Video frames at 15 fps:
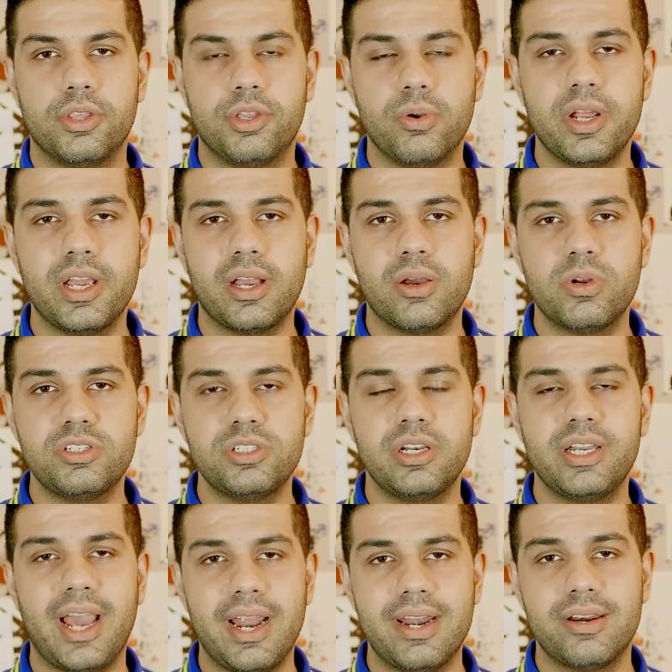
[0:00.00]
Yureka
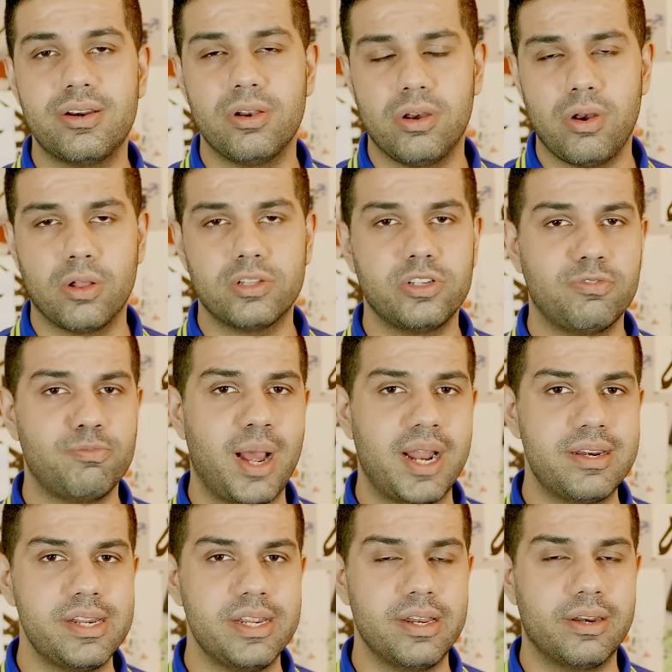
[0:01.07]
originally had lots of
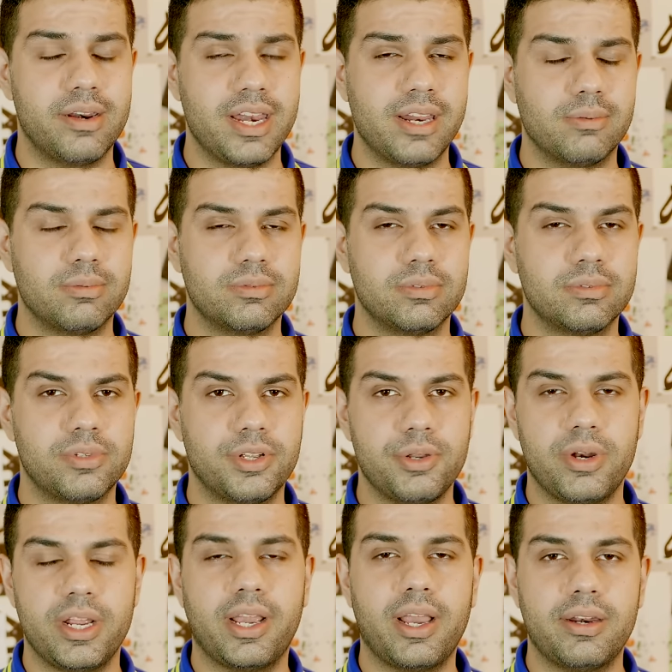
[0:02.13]
battery. The
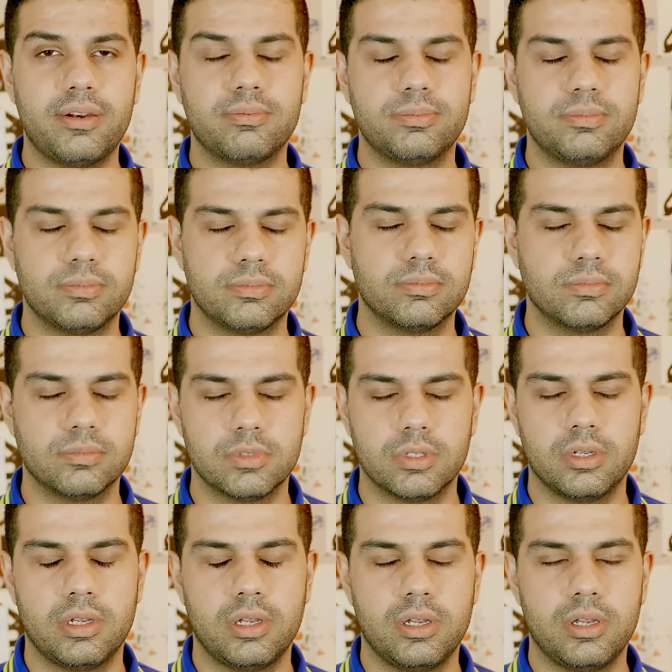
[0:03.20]
Yureka.
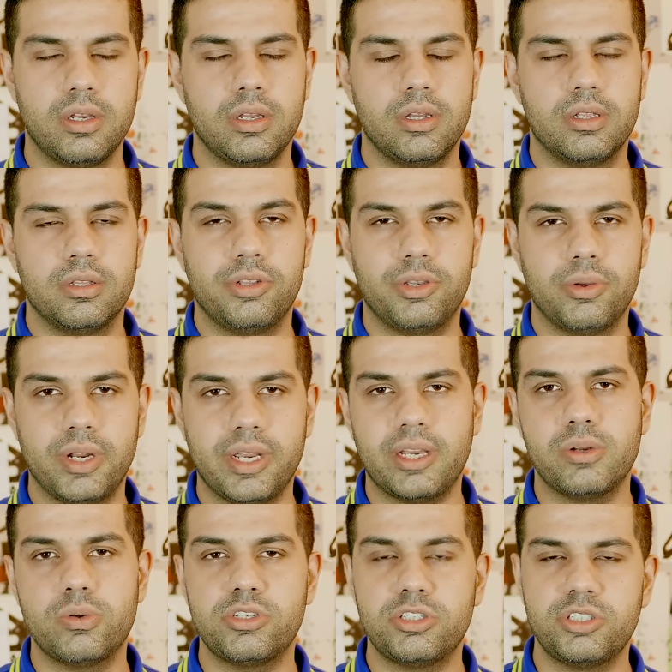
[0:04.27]
The
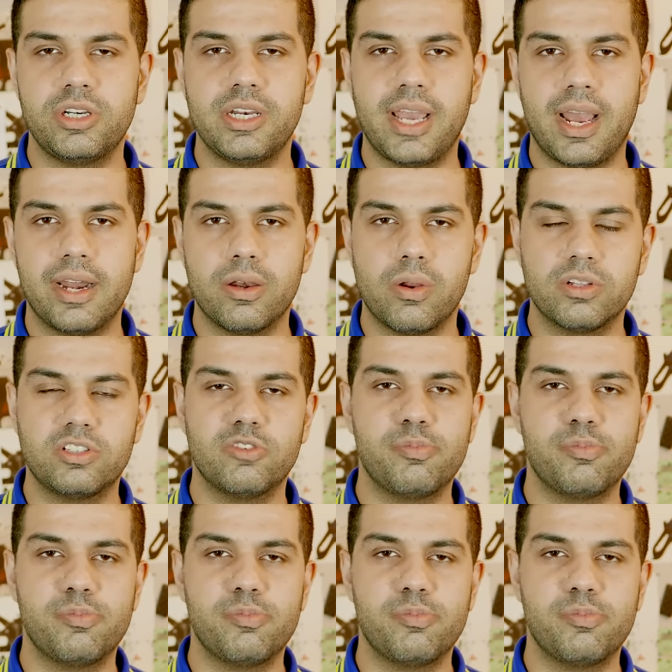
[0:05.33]
Yureka originally had lots